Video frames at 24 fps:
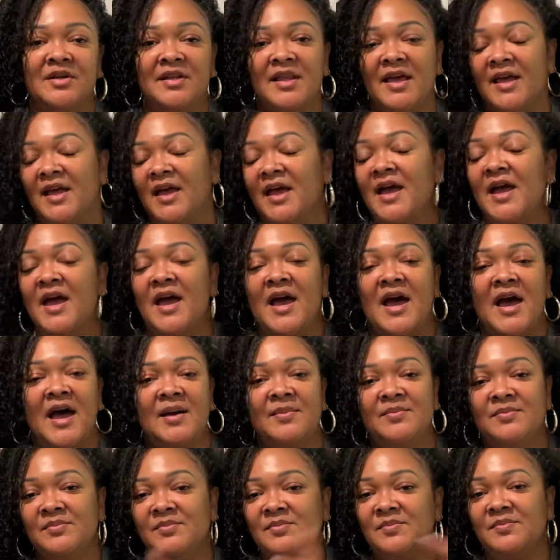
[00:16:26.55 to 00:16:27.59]
like
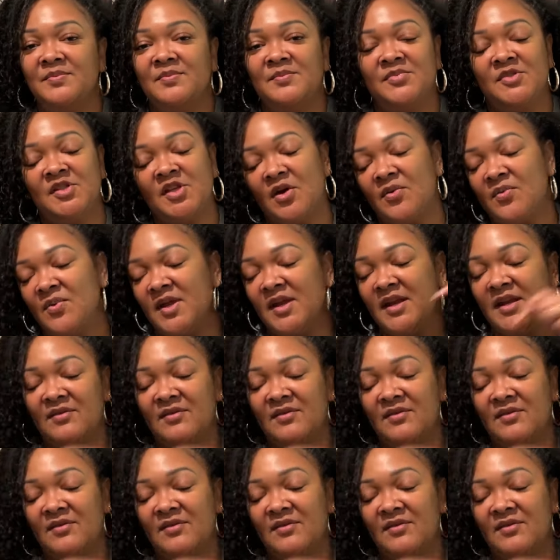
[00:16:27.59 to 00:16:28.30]
I'm sewing